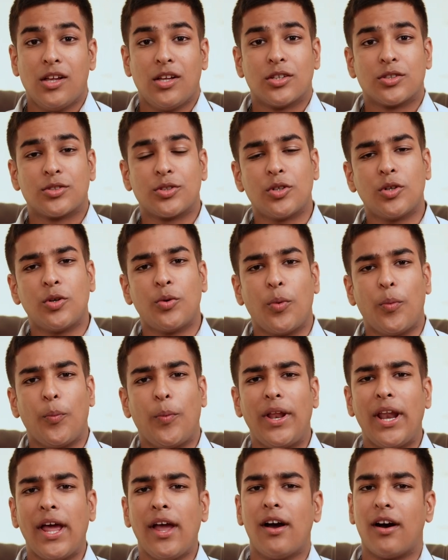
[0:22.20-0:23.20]
So,
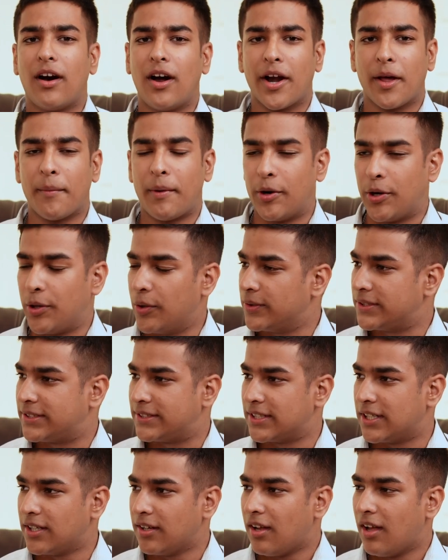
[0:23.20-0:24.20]
when I heard about you,
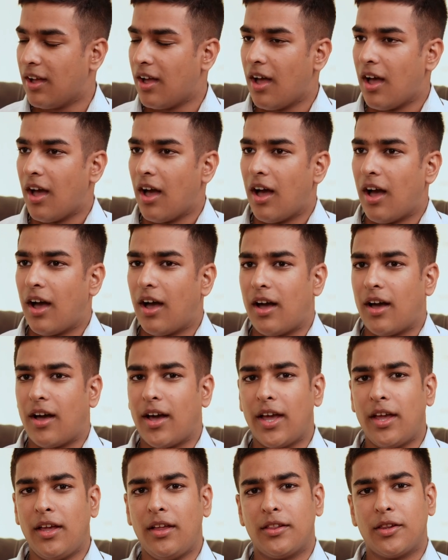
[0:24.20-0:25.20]
sir,
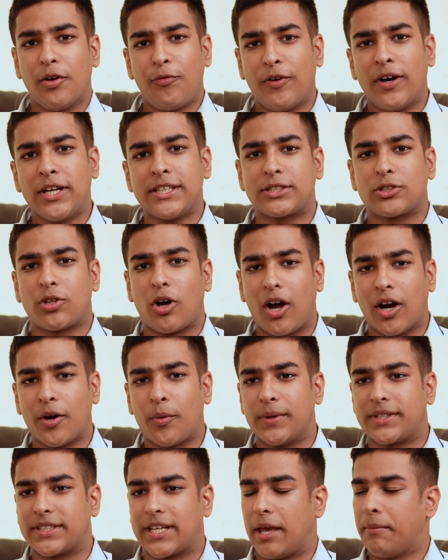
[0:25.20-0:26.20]
the first thought
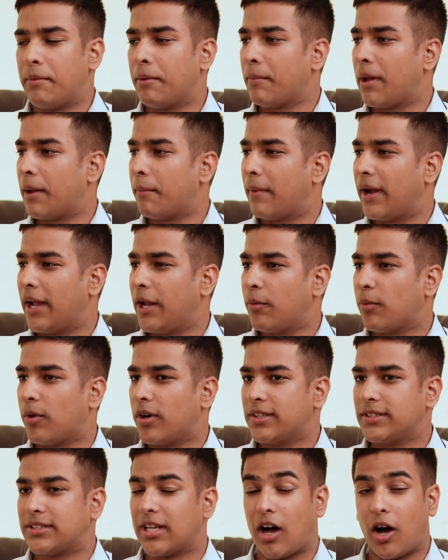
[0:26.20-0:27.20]
which came in my mind
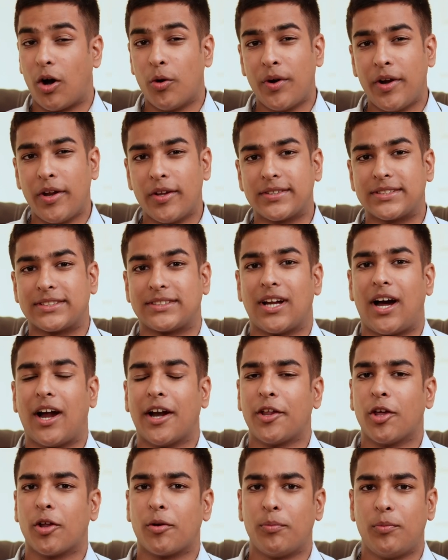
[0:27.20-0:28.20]
was how did you
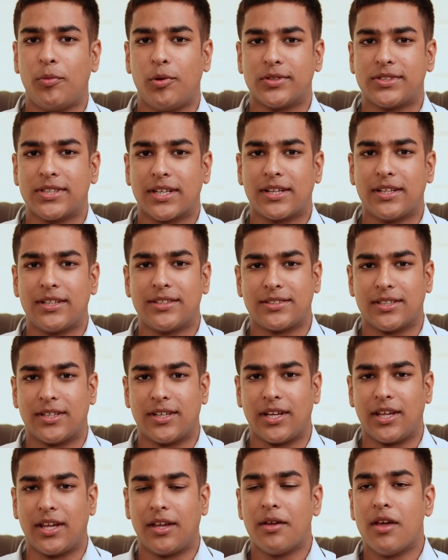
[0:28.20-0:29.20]
start your musical
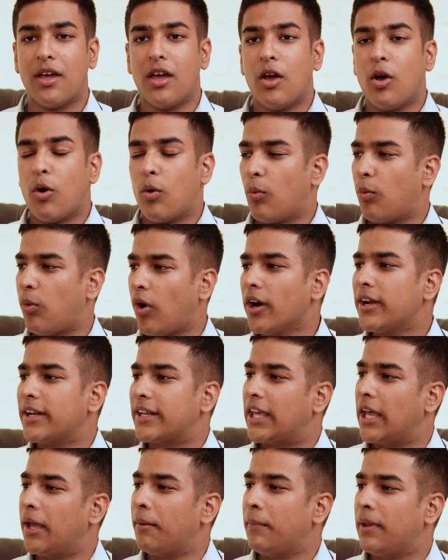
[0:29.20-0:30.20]
journey? What
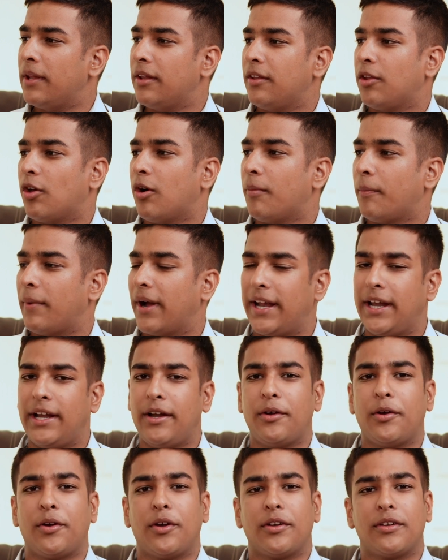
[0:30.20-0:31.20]
came in your
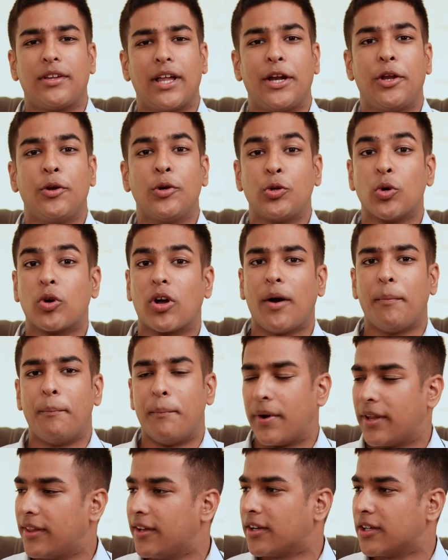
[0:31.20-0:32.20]
mind that you took up
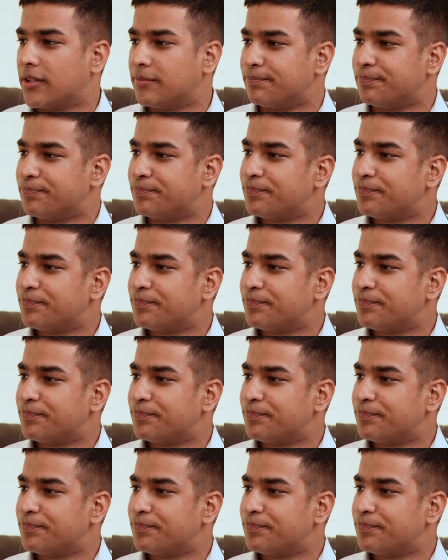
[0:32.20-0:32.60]
Mridangam?